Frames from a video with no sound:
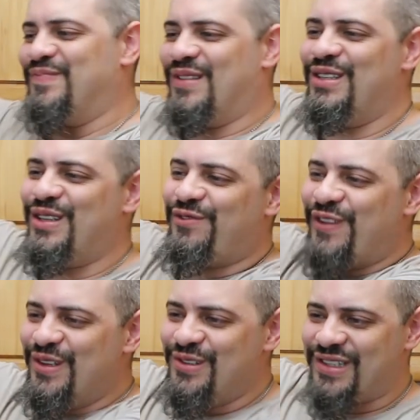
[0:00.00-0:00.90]
the
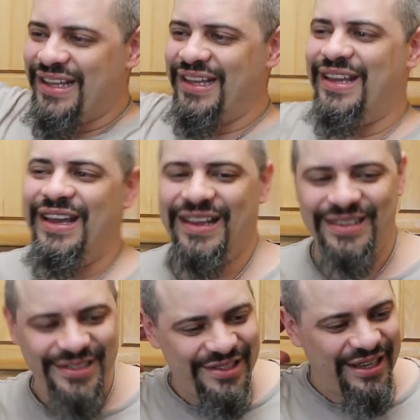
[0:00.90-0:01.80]
diffusing
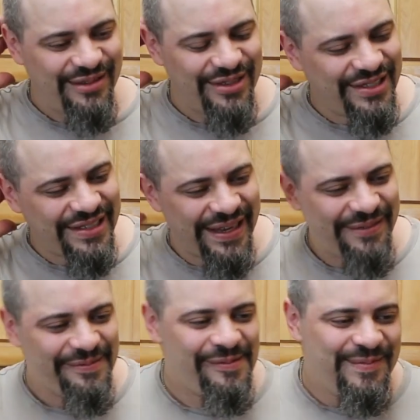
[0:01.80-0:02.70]
kit and shit. But it's
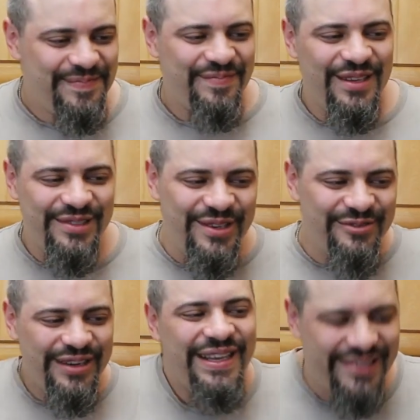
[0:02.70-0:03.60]
like, there's
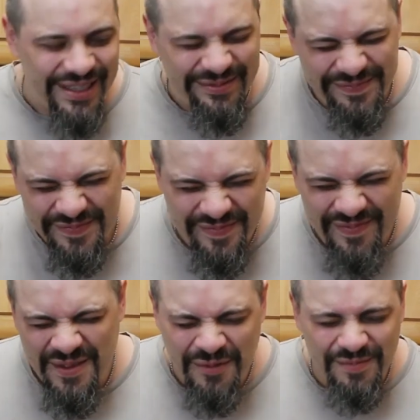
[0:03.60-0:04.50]
no reason,
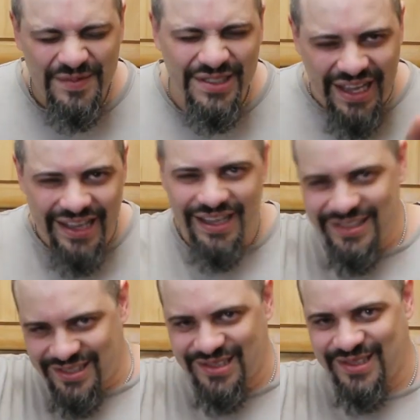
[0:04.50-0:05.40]

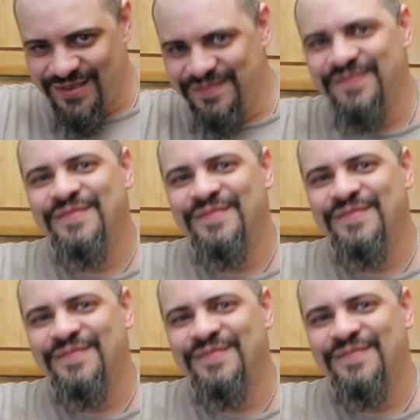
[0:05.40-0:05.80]
science,